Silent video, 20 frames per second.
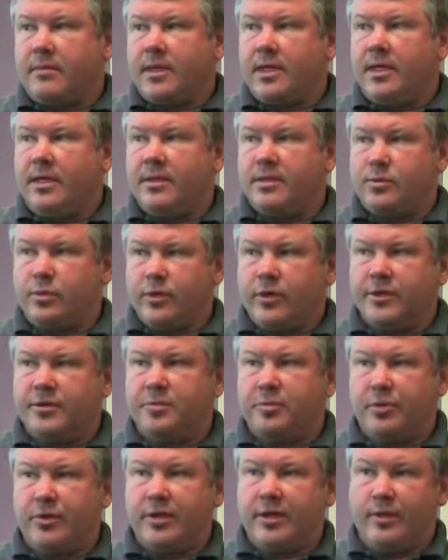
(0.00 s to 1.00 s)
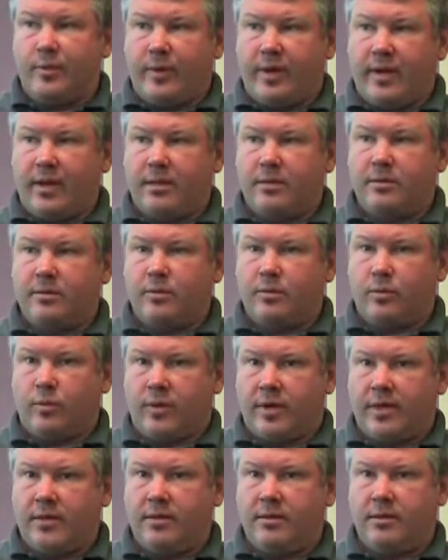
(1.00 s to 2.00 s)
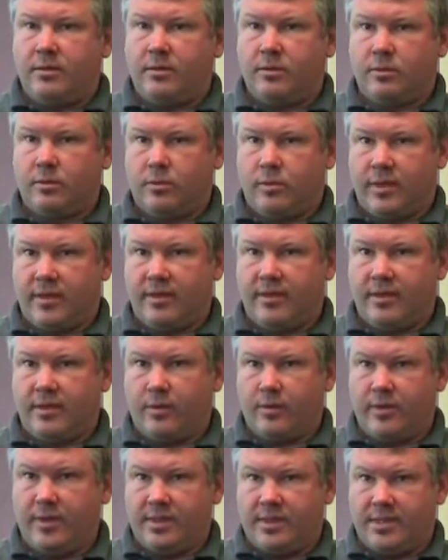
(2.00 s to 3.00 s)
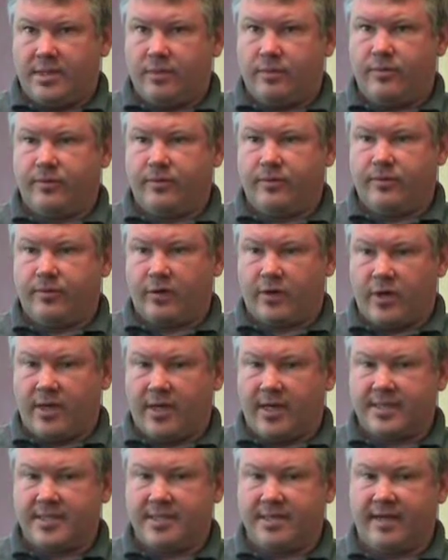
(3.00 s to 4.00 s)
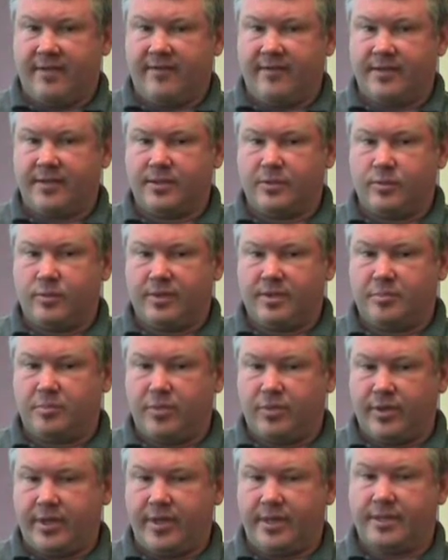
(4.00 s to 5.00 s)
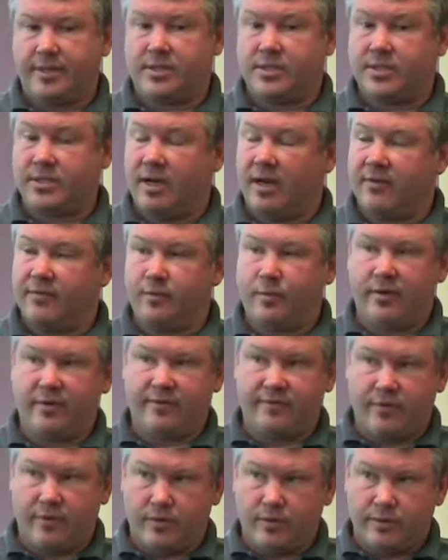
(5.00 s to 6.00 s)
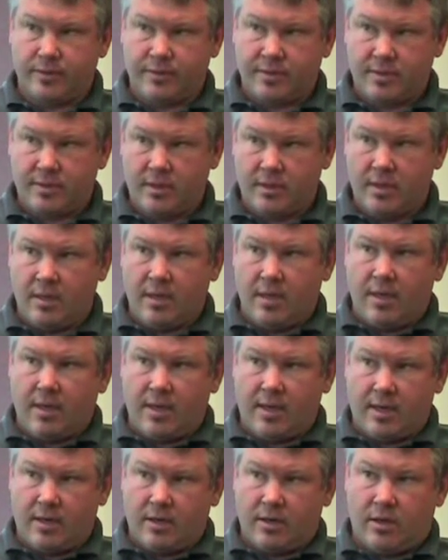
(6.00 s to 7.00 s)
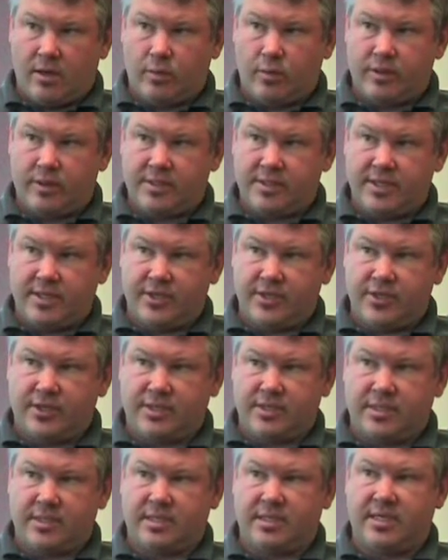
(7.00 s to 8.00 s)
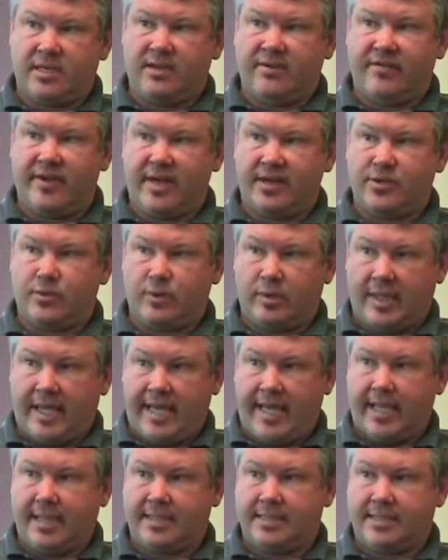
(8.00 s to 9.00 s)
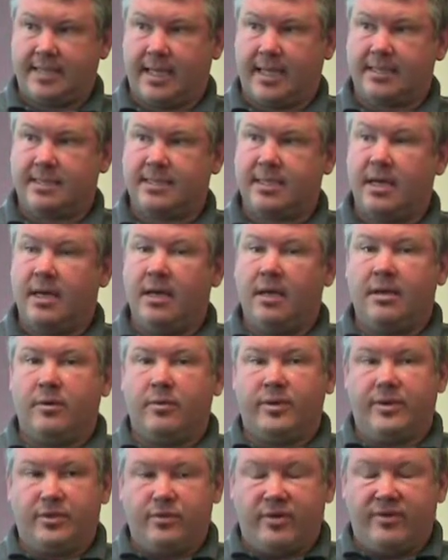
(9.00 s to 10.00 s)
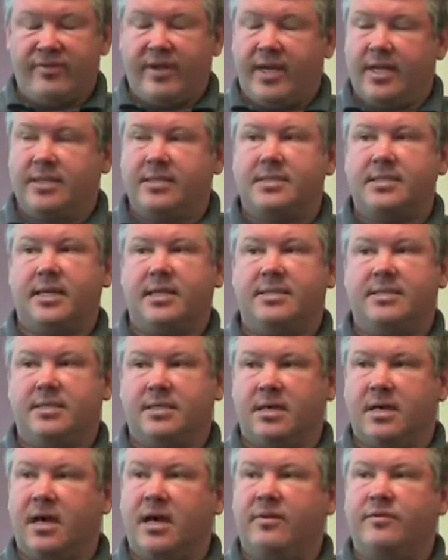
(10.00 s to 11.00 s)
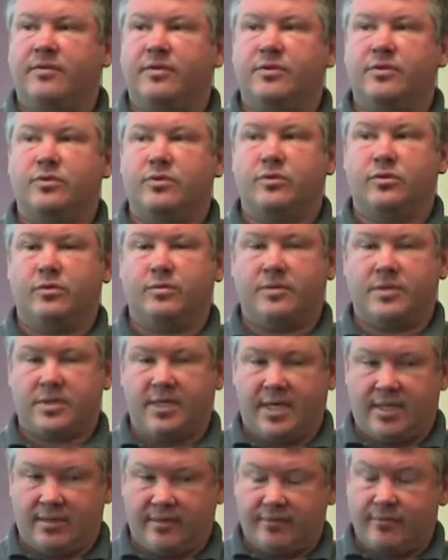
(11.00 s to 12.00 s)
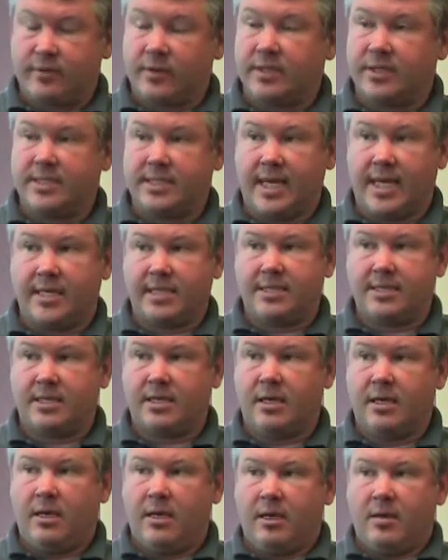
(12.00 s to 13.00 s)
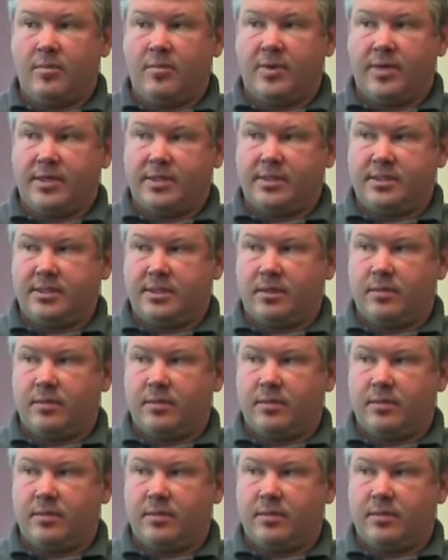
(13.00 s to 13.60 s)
It's worked pretty well. One thing we did for cost savings was put in software phones on all workstations instead of actual handsets. We do have handsets in conference rooms and at the front desk, but